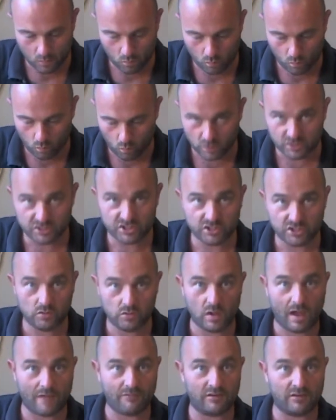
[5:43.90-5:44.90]
Once you
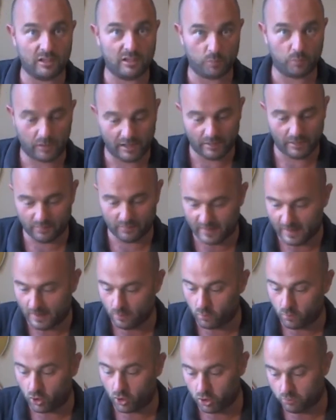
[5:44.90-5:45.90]
have a little play with that,
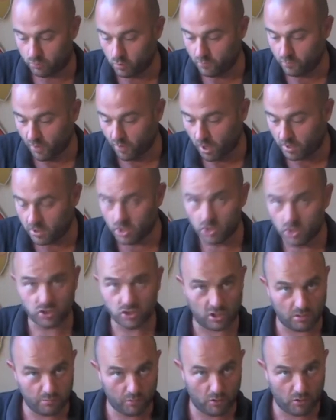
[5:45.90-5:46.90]
we're going to move on. So
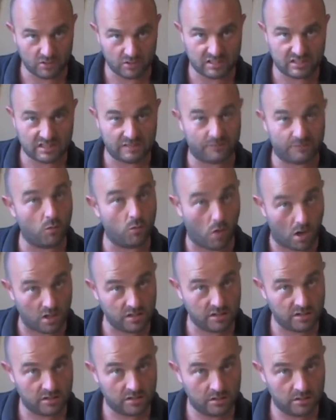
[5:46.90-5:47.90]
you can pause this if you want.
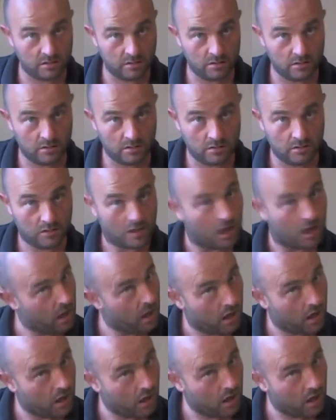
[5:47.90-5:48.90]

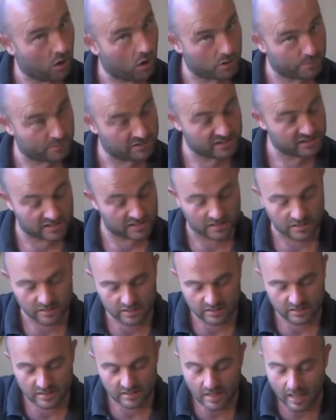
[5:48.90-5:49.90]
I'm pretending.
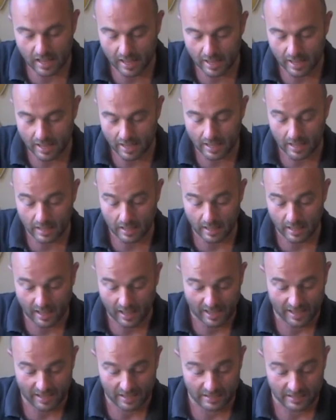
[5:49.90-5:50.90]

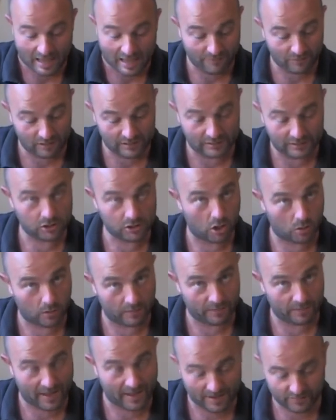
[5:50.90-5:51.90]
And have a little go
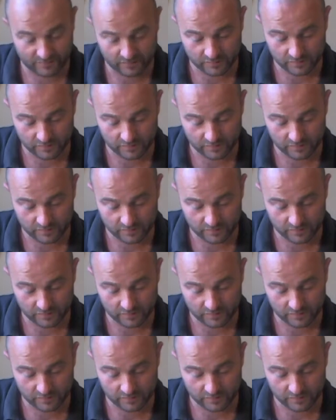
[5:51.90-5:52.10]
at that.